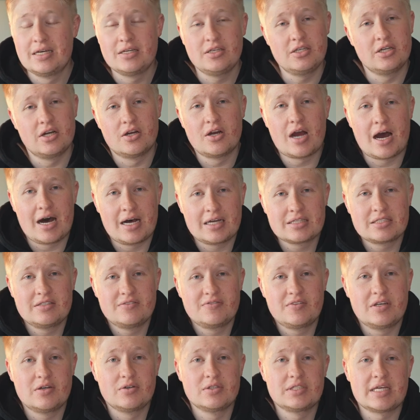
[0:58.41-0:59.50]
you know, asked
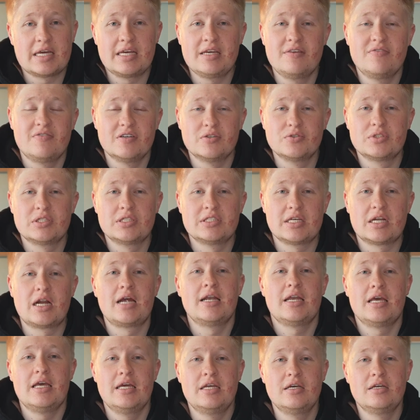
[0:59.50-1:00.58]
if there was any filters that
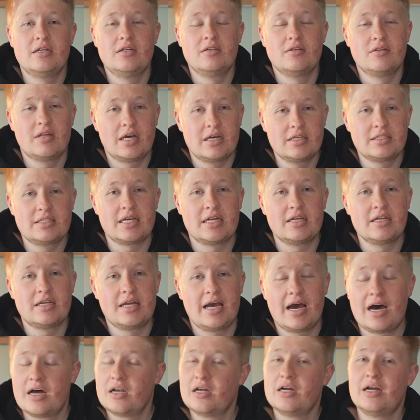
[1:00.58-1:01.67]
I needed and I'd send it
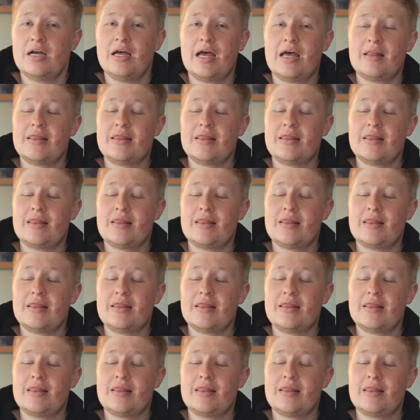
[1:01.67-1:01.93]
out.